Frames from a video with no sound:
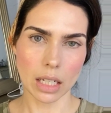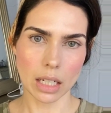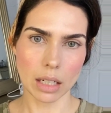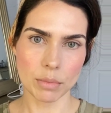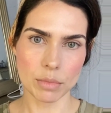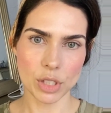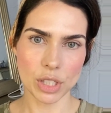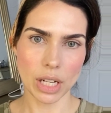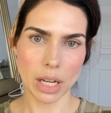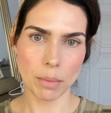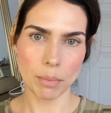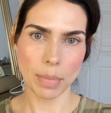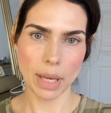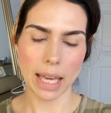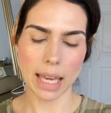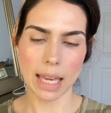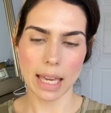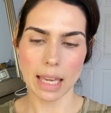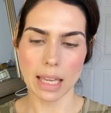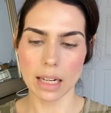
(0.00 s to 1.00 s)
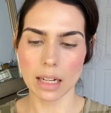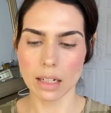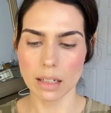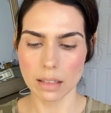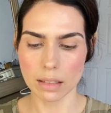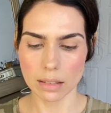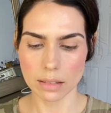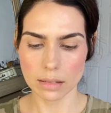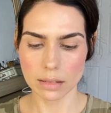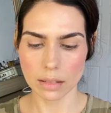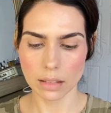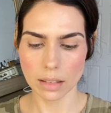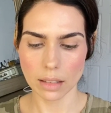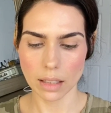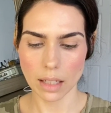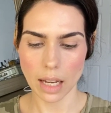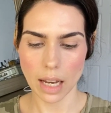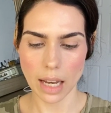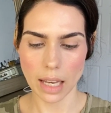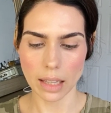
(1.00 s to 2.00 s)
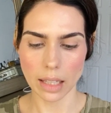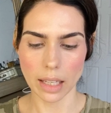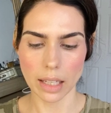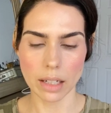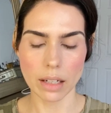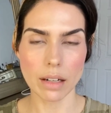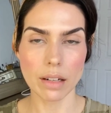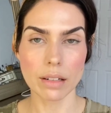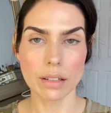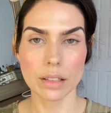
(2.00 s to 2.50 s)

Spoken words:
champagne highlighter.